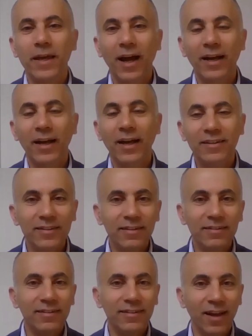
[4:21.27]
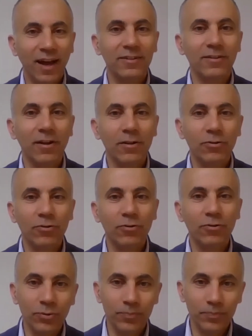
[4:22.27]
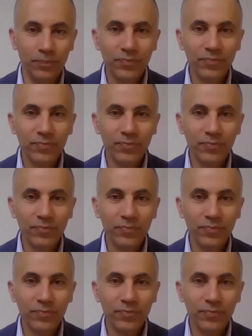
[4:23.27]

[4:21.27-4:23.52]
Uh, I tried in this article to,